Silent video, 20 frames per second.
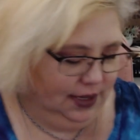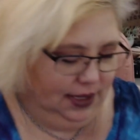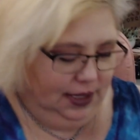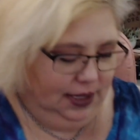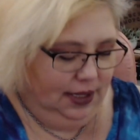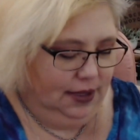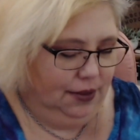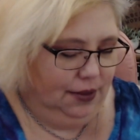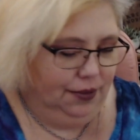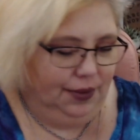
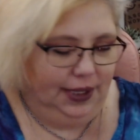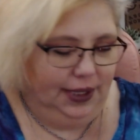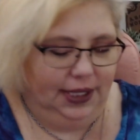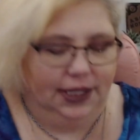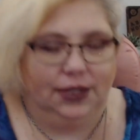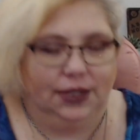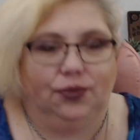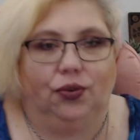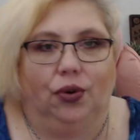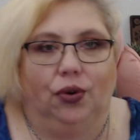little
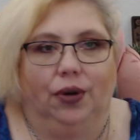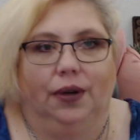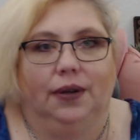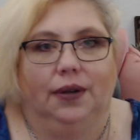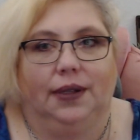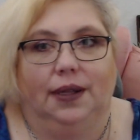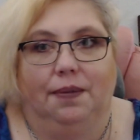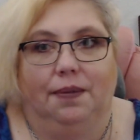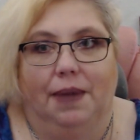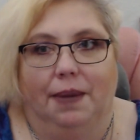readings for
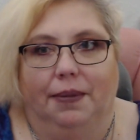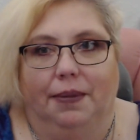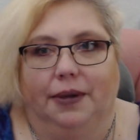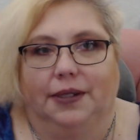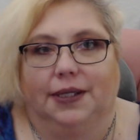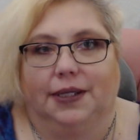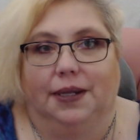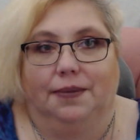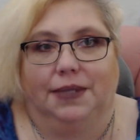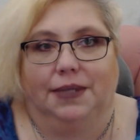the
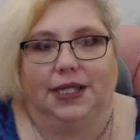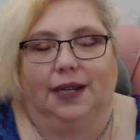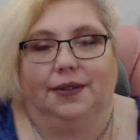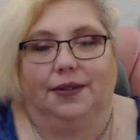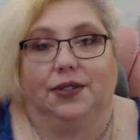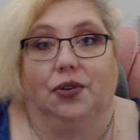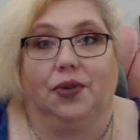members themselves.